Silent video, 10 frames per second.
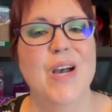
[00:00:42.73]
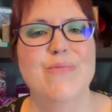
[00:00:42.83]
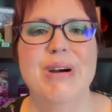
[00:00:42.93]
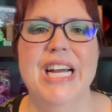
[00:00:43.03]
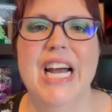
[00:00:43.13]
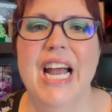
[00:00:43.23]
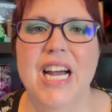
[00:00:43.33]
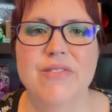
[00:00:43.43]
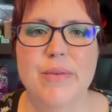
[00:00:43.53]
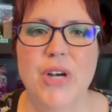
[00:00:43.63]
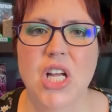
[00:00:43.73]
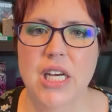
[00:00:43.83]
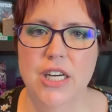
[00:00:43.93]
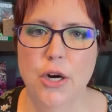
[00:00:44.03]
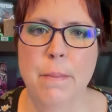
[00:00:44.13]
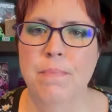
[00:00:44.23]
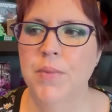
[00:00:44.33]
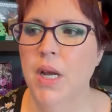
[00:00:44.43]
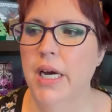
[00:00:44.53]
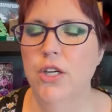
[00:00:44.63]
But I have them all here.
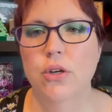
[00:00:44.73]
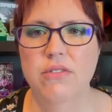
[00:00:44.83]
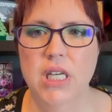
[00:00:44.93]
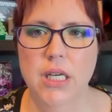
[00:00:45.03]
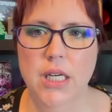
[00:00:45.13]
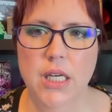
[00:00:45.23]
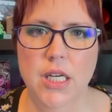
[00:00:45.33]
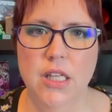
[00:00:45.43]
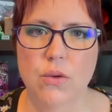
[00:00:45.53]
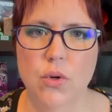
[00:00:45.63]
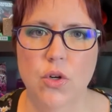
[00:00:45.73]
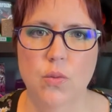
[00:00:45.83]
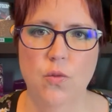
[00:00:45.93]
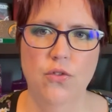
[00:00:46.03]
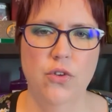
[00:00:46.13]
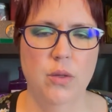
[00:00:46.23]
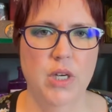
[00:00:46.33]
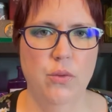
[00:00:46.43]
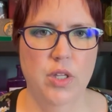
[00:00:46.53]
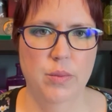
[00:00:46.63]
I do have a kitty in the room
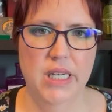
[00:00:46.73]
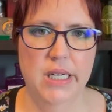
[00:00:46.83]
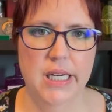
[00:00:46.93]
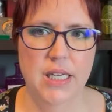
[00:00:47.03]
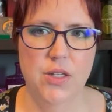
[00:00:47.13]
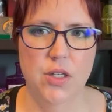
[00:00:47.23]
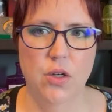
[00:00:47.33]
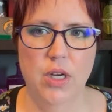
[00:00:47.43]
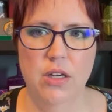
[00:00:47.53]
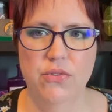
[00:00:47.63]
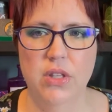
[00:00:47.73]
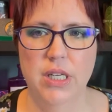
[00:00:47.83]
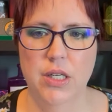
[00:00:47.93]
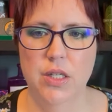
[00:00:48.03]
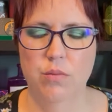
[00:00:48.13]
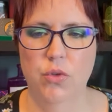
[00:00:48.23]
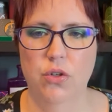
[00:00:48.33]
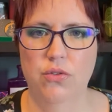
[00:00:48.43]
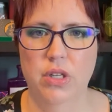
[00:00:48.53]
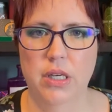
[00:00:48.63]
filming with me today, so if things
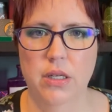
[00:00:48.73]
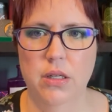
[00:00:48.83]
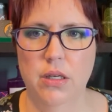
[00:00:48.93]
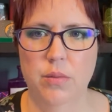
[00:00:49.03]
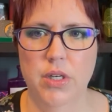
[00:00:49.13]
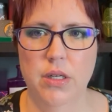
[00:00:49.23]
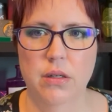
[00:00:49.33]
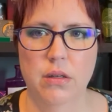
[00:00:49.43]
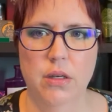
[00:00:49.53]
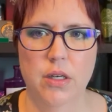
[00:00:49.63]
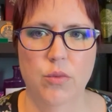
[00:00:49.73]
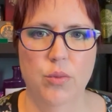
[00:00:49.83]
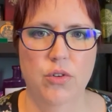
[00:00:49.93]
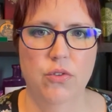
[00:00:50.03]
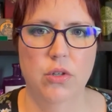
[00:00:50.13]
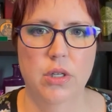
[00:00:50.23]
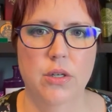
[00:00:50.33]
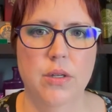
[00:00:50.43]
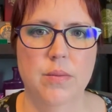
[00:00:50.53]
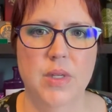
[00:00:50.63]
move, like I think my camera moved a
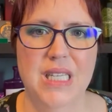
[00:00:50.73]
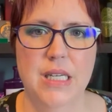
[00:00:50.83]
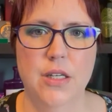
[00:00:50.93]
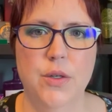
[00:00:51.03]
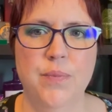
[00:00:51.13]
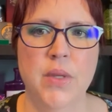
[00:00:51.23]
little, my stand,